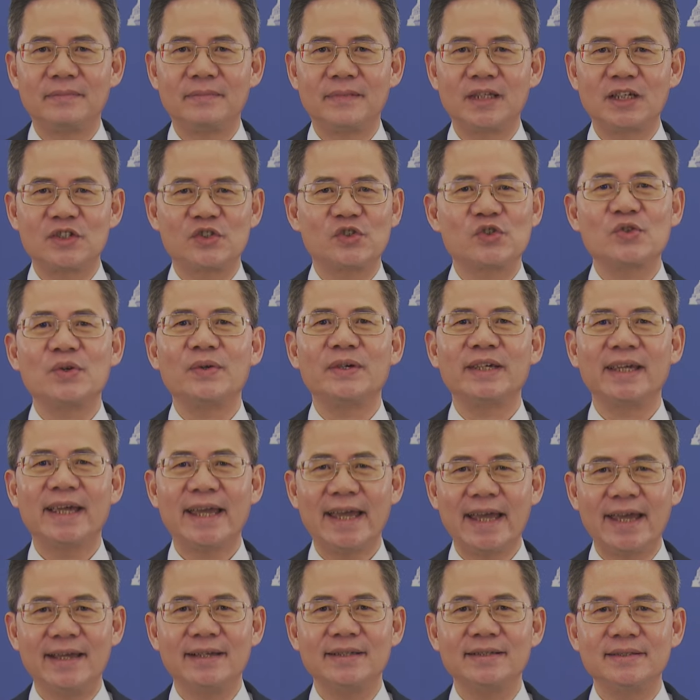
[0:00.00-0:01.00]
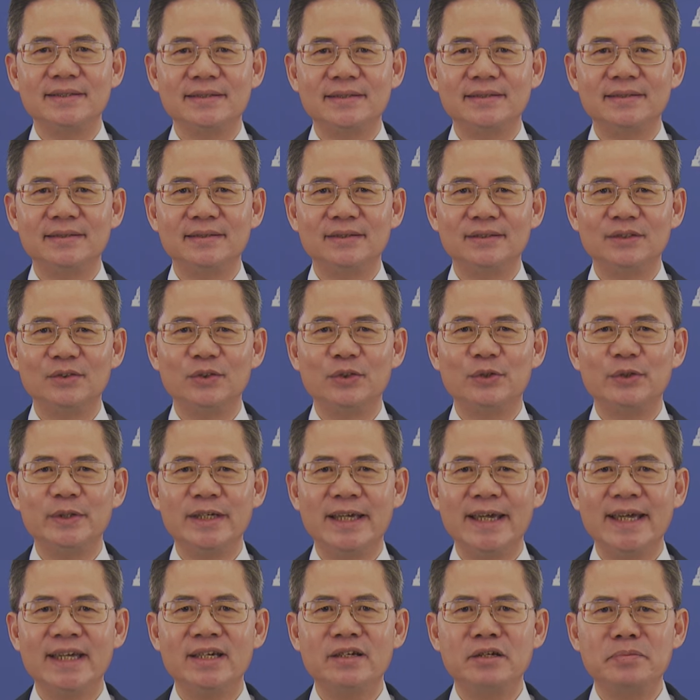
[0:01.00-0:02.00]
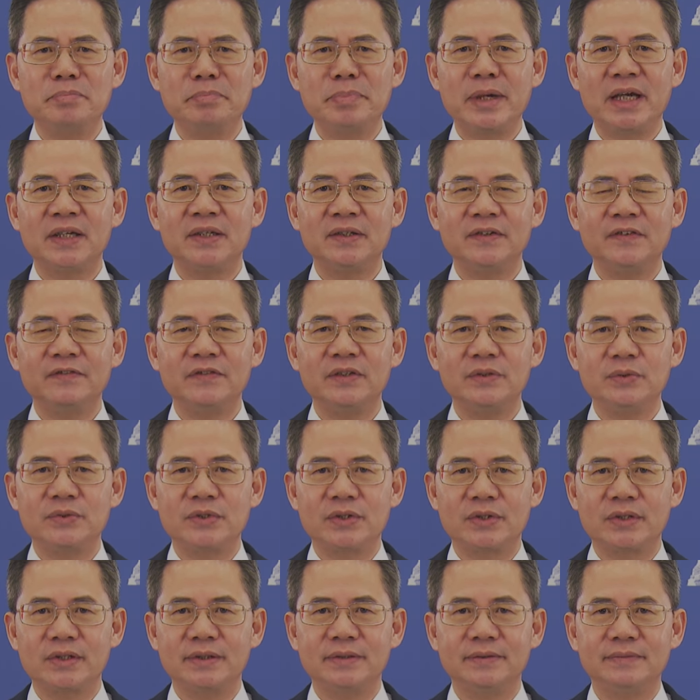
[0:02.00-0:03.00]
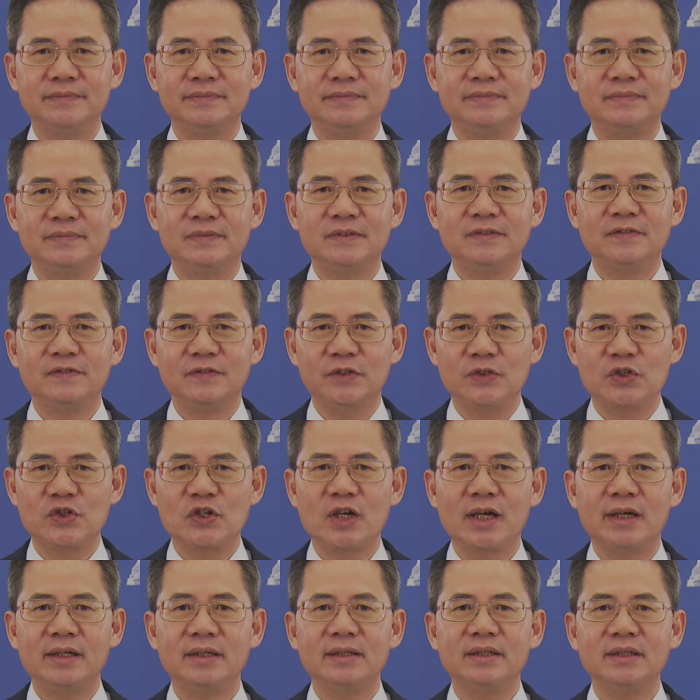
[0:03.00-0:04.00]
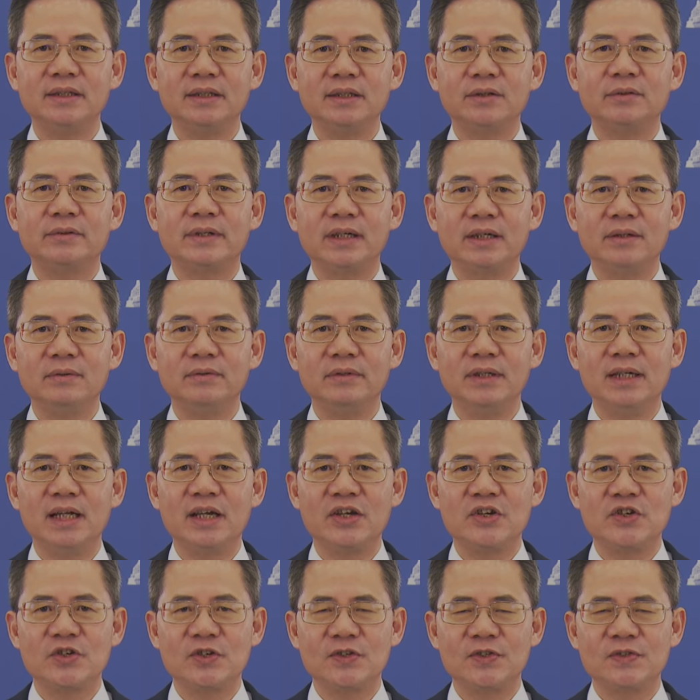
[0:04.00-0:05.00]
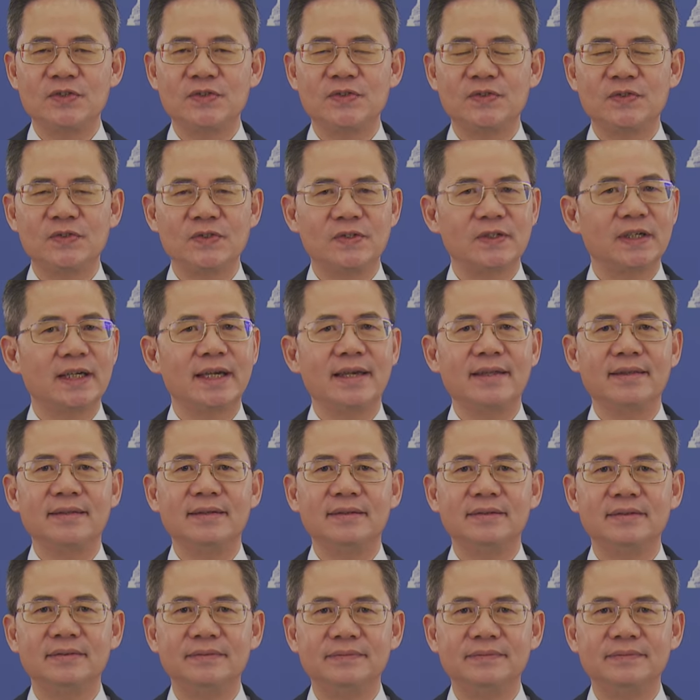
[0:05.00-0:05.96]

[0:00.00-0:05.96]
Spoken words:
Let's join hands to create a better future for China-UK relations together.